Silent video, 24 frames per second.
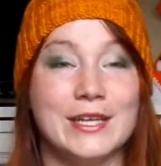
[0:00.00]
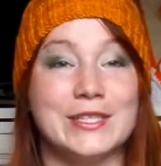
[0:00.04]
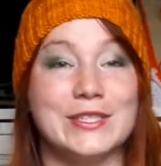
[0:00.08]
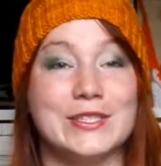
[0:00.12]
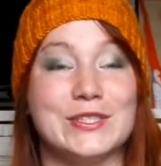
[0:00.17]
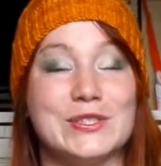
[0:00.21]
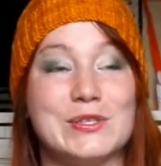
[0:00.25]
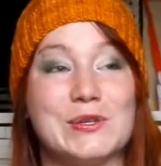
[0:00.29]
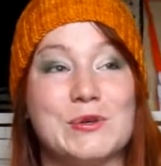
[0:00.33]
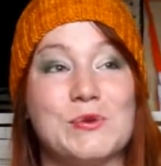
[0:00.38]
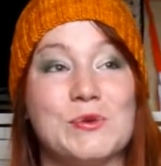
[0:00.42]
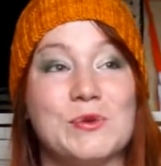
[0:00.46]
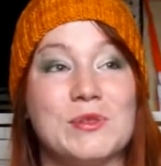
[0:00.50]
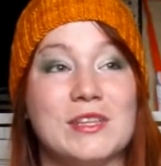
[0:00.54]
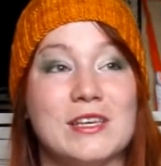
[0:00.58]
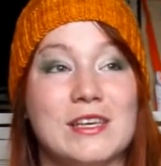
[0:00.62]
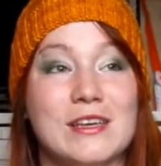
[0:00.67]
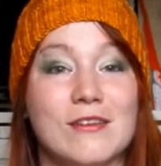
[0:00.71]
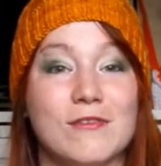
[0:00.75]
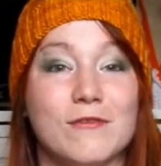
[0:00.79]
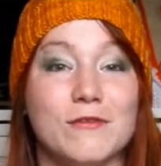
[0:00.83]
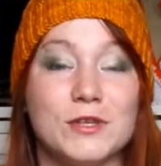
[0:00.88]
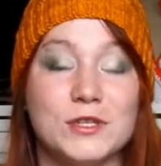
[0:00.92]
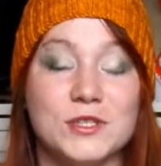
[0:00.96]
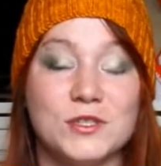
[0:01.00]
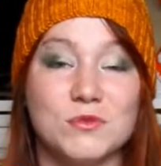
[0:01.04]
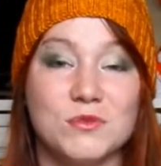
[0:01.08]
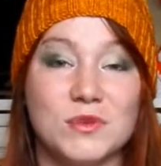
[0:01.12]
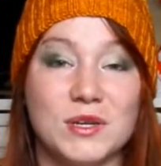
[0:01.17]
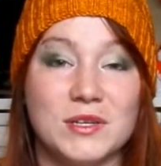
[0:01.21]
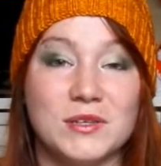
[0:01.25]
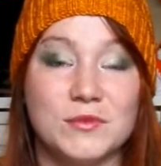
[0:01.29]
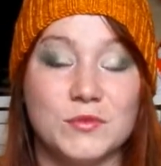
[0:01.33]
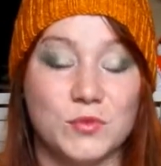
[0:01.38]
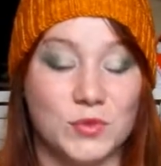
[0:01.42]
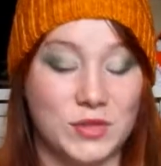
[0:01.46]
So the first
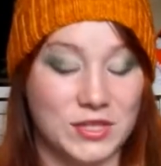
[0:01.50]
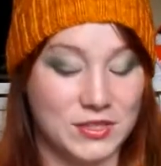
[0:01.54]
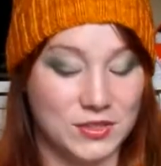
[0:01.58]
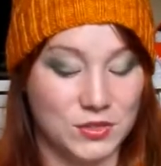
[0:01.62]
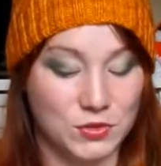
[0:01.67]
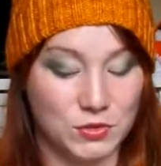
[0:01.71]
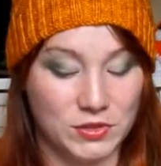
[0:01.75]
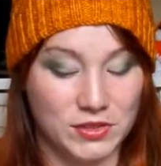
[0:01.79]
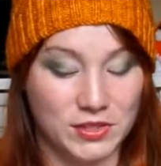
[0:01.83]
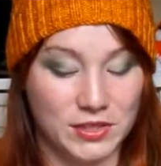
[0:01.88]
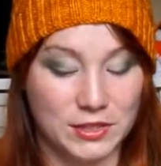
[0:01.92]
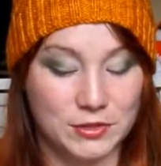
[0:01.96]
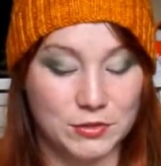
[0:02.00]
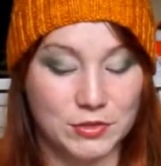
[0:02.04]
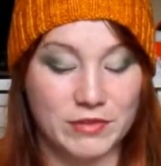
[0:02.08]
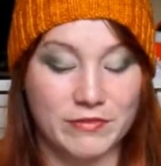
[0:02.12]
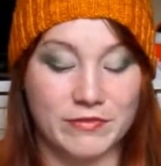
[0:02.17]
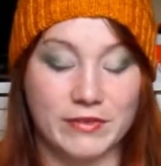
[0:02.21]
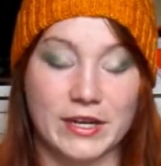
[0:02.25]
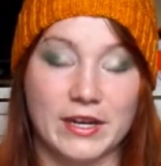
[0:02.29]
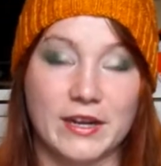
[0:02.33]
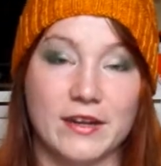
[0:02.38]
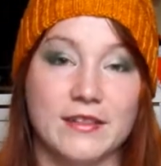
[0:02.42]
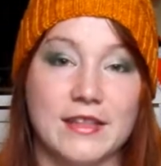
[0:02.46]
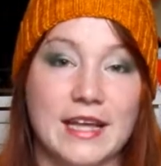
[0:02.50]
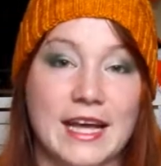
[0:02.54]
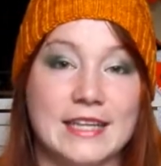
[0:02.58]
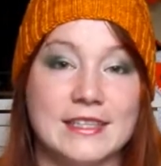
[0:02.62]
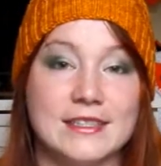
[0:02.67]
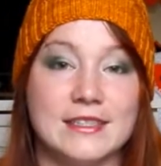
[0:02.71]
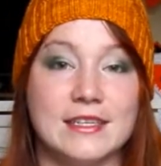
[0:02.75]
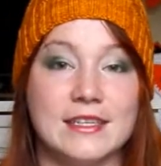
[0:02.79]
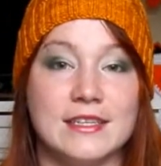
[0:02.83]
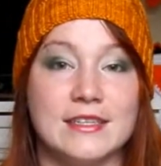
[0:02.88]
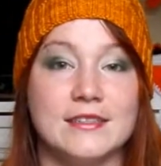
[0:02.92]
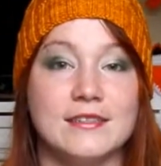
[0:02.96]
one was North Country Fair.
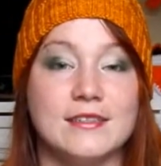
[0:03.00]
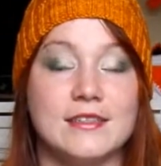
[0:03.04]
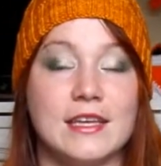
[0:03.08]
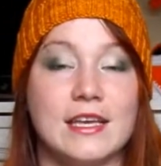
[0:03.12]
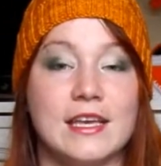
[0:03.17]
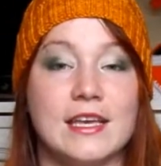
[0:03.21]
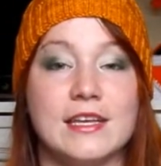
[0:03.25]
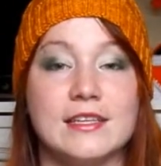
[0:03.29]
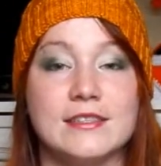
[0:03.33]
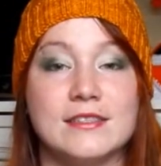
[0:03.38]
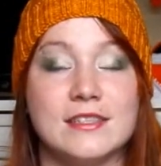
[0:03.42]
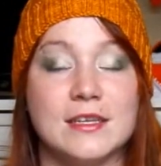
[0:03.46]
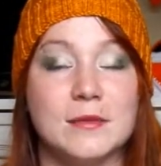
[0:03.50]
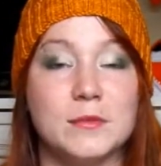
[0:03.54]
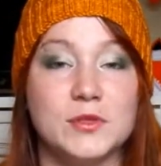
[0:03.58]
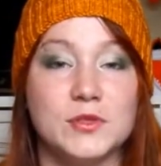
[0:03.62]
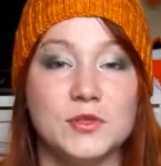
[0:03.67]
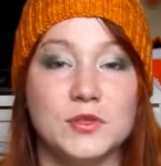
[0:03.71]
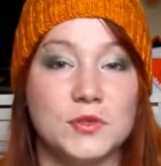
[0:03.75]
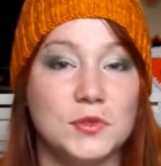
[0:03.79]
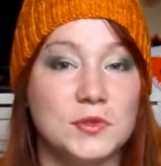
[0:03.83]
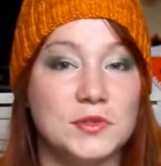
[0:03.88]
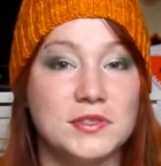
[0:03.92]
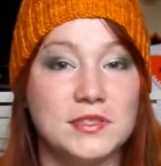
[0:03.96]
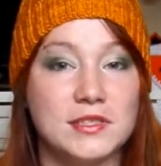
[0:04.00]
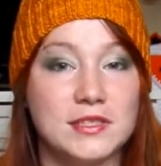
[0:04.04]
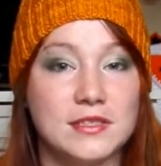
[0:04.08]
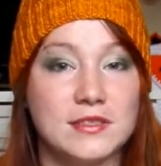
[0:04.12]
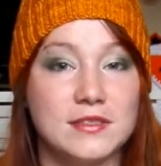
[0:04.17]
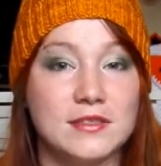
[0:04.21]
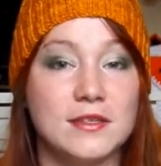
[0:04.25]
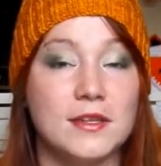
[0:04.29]
That is a summer solstice